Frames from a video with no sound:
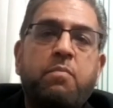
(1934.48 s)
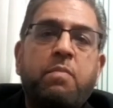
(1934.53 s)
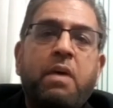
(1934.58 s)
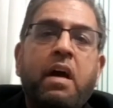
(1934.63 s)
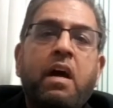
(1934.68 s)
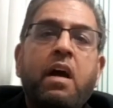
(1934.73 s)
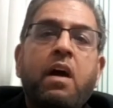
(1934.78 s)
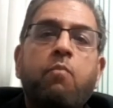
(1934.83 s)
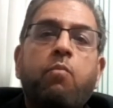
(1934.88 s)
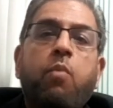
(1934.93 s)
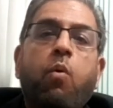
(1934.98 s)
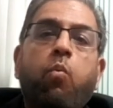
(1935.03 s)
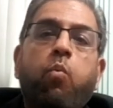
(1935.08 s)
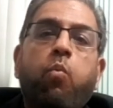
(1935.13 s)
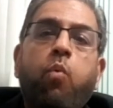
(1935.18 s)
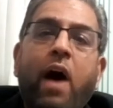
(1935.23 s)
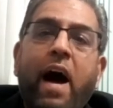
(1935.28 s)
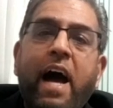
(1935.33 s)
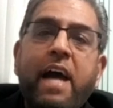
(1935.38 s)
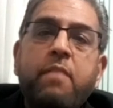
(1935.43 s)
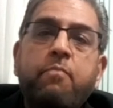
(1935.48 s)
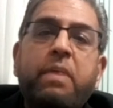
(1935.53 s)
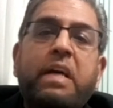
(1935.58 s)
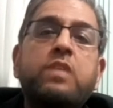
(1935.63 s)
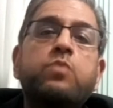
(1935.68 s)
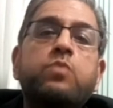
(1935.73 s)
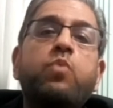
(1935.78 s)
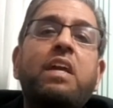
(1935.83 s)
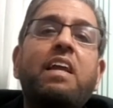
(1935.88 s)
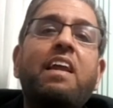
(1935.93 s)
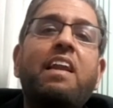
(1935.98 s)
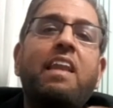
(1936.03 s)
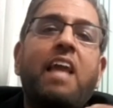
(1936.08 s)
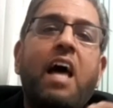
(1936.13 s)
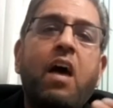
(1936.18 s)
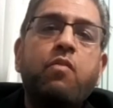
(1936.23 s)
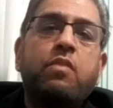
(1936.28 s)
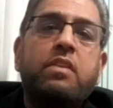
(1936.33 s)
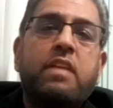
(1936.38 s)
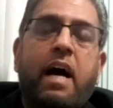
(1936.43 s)
But why? Because we're allowing
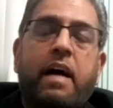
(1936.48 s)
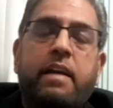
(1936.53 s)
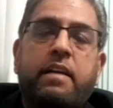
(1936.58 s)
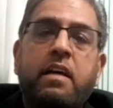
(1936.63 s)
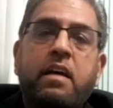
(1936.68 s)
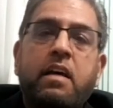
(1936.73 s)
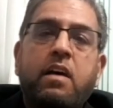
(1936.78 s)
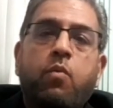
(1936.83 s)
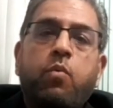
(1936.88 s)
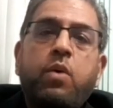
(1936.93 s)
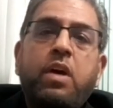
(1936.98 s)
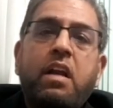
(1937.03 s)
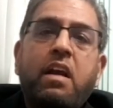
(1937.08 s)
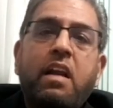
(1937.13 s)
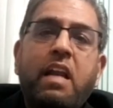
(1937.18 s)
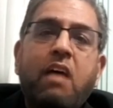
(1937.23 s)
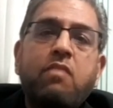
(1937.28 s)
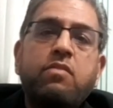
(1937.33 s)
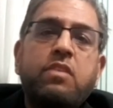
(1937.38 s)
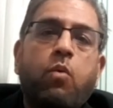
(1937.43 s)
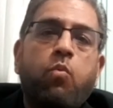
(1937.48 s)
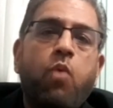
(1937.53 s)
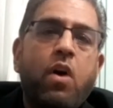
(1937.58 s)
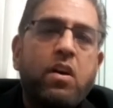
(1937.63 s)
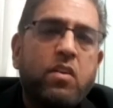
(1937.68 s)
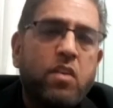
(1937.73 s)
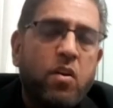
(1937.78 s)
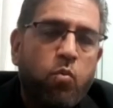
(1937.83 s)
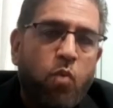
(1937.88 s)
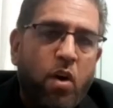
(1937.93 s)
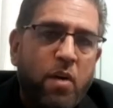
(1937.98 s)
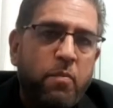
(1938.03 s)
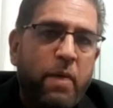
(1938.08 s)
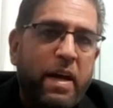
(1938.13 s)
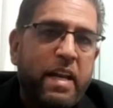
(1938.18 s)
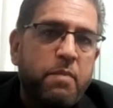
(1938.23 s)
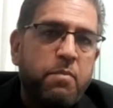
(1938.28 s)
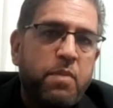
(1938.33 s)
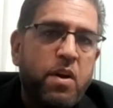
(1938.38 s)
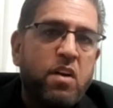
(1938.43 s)
that. We're allowing that. What can one man
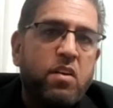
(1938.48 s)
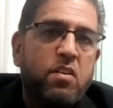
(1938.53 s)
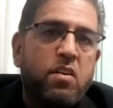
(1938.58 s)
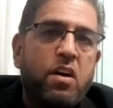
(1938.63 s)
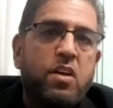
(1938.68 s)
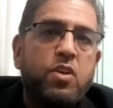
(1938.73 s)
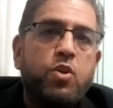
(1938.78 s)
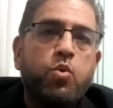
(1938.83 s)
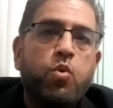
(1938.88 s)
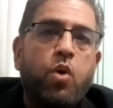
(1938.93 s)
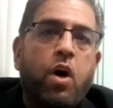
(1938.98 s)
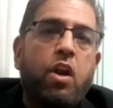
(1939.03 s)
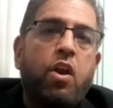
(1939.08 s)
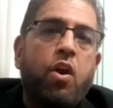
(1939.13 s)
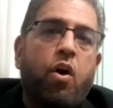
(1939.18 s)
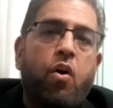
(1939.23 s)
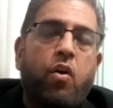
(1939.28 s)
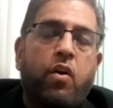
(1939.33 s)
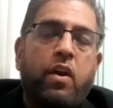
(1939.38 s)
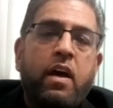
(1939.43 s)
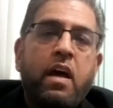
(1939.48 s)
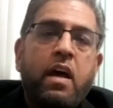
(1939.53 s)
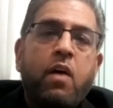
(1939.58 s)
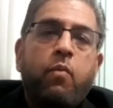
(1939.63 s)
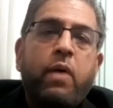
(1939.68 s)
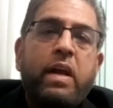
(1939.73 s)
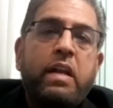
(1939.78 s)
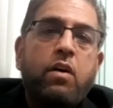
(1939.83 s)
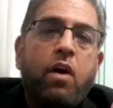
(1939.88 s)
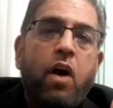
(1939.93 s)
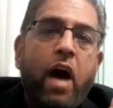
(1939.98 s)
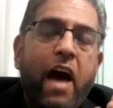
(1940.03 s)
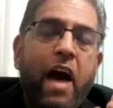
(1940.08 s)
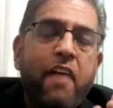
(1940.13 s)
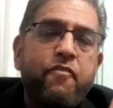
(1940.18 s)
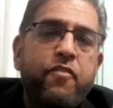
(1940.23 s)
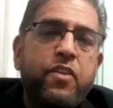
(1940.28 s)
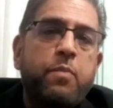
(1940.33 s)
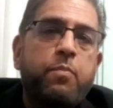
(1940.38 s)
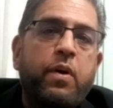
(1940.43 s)
Imran Khan do alone when
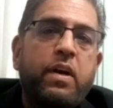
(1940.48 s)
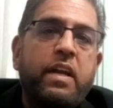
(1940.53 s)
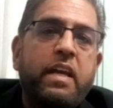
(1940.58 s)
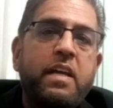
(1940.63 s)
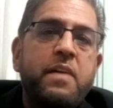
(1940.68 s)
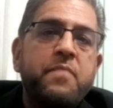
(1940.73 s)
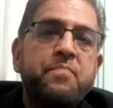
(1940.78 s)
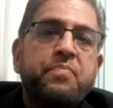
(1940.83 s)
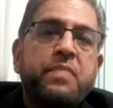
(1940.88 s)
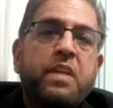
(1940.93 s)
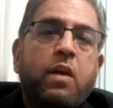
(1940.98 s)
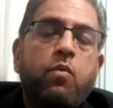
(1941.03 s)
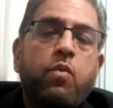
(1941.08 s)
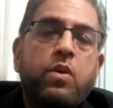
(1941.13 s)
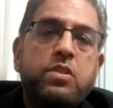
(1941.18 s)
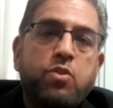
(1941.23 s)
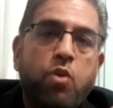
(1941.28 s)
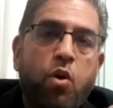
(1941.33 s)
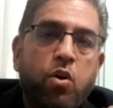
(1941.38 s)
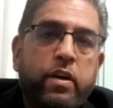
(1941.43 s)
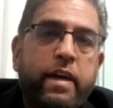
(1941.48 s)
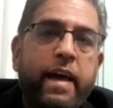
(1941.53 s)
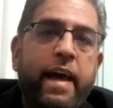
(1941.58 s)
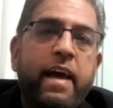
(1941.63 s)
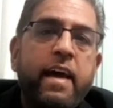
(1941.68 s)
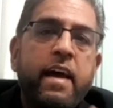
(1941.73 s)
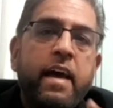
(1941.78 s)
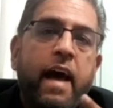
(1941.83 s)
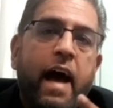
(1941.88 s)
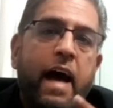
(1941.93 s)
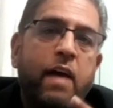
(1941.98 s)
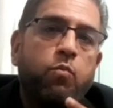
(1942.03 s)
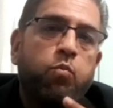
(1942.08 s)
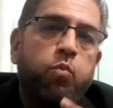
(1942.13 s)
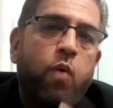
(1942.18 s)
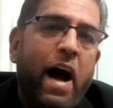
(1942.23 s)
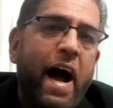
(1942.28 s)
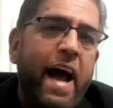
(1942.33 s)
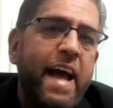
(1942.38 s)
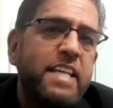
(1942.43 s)
everybody was okay? And why
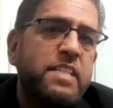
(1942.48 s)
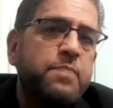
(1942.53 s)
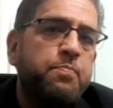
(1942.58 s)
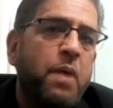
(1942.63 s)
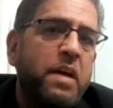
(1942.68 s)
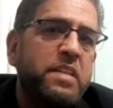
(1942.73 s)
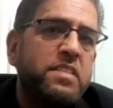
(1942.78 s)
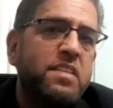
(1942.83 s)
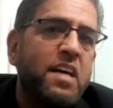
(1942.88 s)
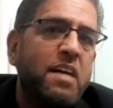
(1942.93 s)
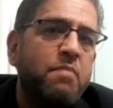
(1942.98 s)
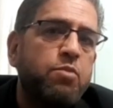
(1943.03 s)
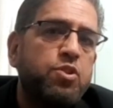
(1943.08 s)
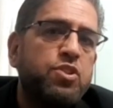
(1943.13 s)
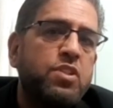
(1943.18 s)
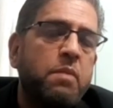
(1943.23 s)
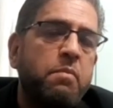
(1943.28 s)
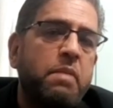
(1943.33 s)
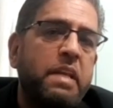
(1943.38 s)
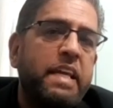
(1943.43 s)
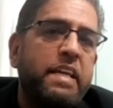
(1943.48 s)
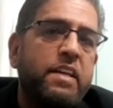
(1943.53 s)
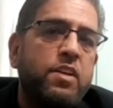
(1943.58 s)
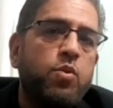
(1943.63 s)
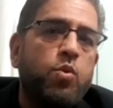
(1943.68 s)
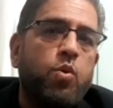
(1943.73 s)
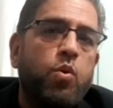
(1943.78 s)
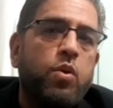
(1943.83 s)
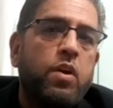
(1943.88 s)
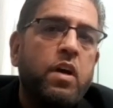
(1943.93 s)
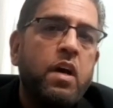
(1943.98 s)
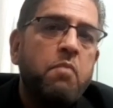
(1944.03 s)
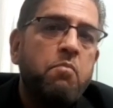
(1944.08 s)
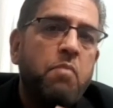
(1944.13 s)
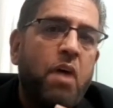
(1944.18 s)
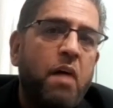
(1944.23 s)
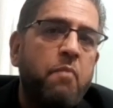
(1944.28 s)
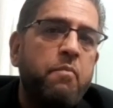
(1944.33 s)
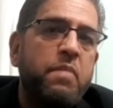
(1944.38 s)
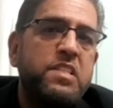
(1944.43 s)
is Pakistan Muslim League known?
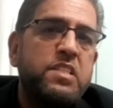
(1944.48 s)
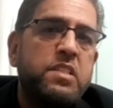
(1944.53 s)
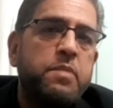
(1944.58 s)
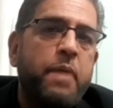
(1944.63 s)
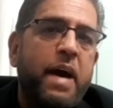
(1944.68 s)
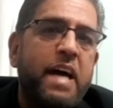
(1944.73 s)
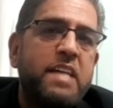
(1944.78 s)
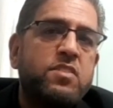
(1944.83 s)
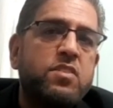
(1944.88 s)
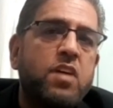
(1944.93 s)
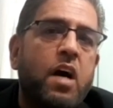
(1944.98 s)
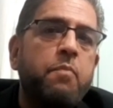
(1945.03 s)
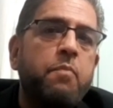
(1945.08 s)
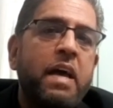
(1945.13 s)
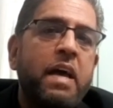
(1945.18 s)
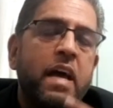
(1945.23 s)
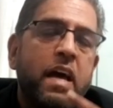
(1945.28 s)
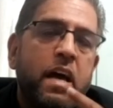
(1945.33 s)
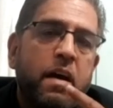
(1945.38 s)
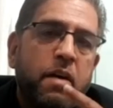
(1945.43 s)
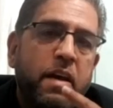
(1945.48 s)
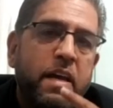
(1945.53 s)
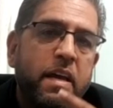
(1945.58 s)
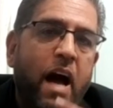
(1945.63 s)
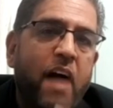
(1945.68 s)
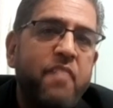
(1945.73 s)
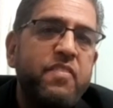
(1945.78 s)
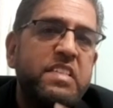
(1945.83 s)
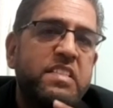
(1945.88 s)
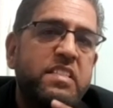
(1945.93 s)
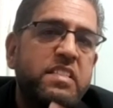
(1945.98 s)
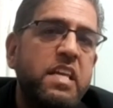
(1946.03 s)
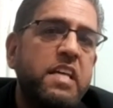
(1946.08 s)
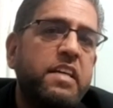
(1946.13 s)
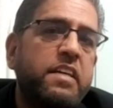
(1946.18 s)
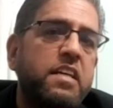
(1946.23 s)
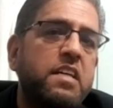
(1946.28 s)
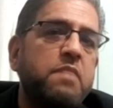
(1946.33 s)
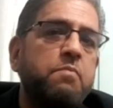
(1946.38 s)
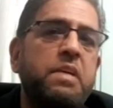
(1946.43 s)
Muhammad Zubair Saab having secret
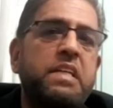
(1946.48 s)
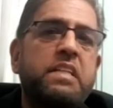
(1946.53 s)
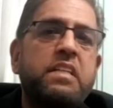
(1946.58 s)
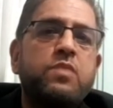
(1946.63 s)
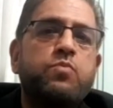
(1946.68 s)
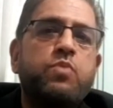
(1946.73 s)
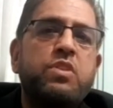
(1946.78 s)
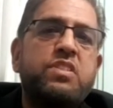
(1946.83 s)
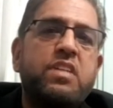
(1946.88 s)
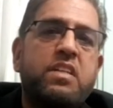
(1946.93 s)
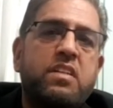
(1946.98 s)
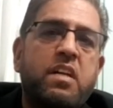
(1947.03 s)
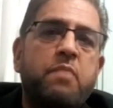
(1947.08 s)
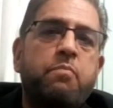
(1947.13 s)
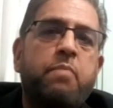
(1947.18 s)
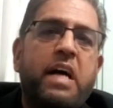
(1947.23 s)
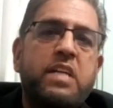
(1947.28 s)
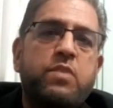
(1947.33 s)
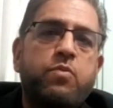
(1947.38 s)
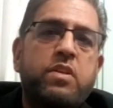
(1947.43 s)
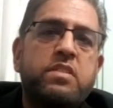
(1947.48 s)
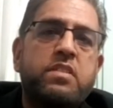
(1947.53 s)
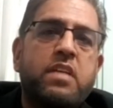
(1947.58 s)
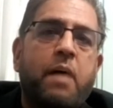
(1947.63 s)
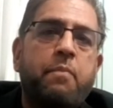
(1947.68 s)
meetings with General Bajwa Saab.